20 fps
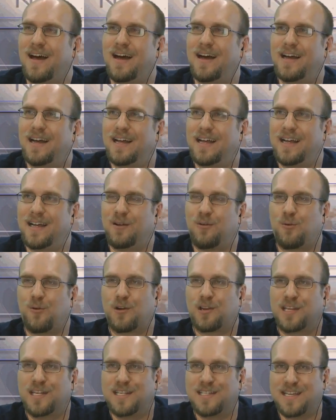
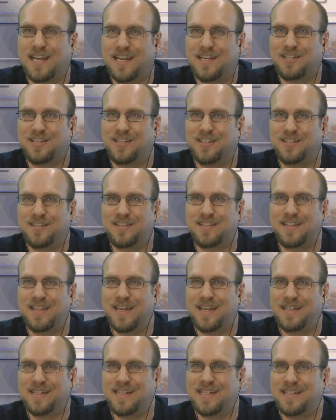organizations
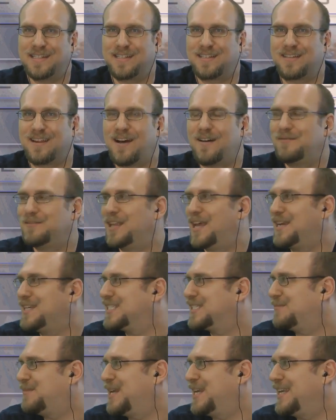that did stuff
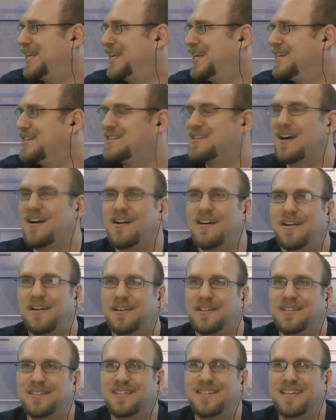like speaking in
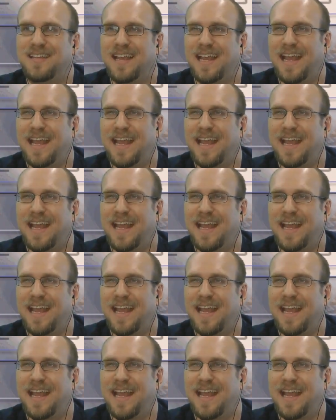tongues,